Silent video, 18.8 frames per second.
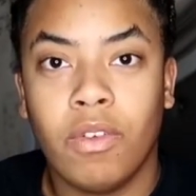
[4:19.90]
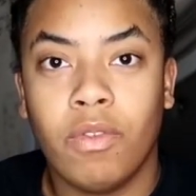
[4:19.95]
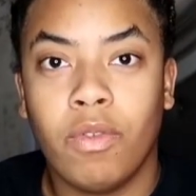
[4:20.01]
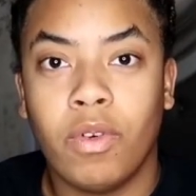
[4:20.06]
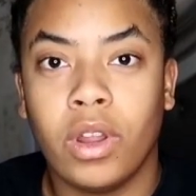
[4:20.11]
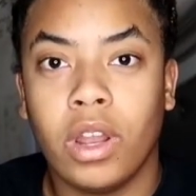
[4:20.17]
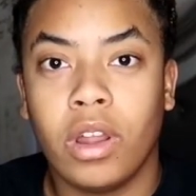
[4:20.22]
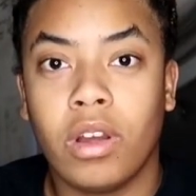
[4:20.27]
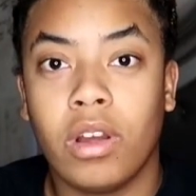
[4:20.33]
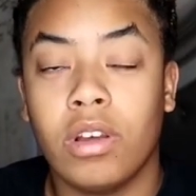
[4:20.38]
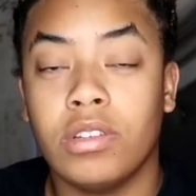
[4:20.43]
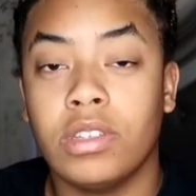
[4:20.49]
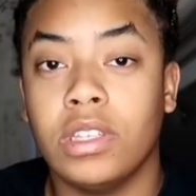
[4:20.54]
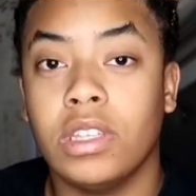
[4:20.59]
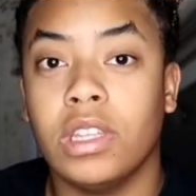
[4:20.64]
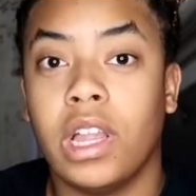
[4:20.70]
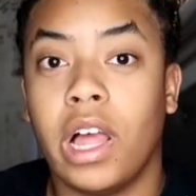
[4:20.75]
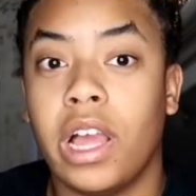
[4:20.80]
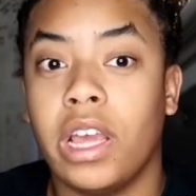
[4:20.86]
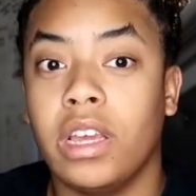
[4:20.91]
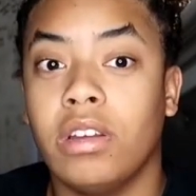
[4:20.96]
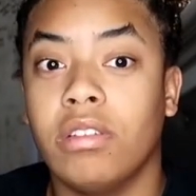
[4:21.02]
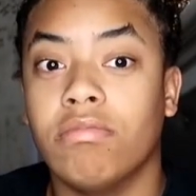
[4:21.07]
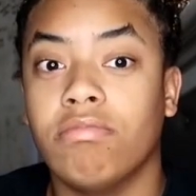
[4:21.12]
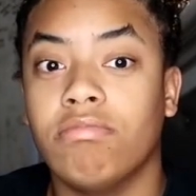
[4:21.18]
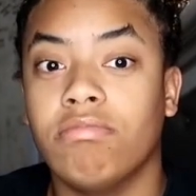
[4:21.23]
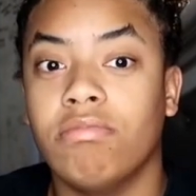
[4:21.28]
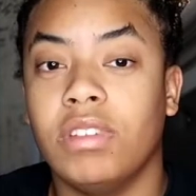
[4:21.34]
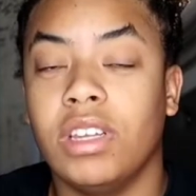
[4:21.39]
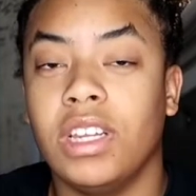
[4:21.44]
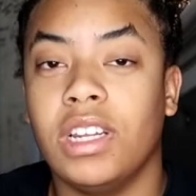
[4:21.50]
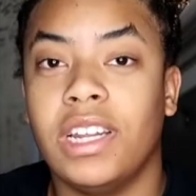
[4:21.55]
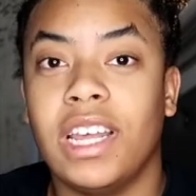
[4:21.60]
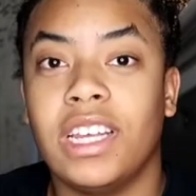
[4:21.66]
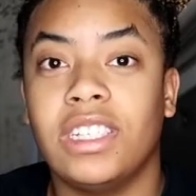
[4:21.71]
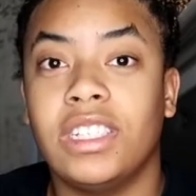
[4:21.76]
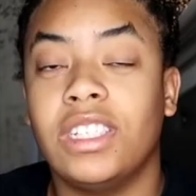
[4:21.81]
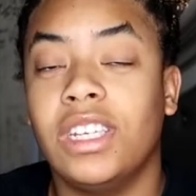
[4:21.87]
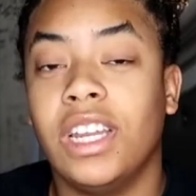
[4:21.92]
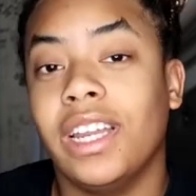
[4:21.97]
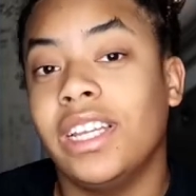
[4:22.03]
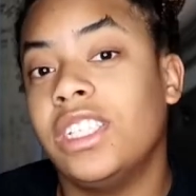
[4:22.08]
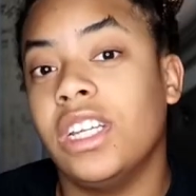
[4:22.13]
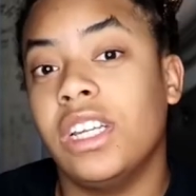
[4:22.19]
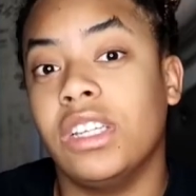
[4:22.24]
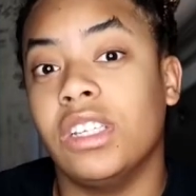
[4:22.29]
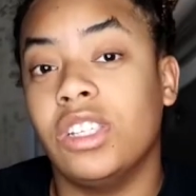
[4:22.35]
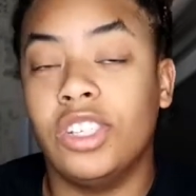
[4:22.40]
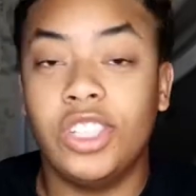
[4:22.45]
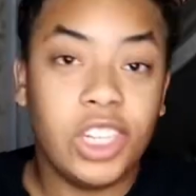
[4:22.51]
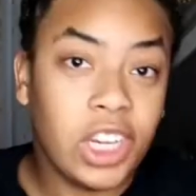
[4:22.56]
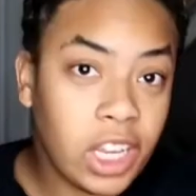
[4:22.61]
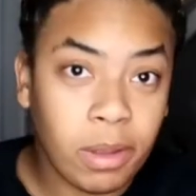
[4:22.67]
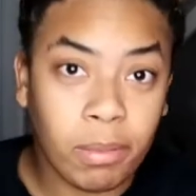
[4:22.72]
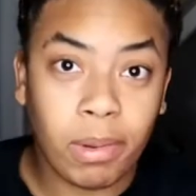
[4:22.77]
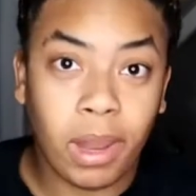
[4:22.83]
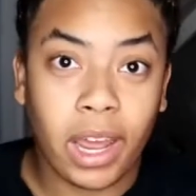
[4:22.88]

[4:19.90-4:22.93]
Four Locos, like, that shit is cheap.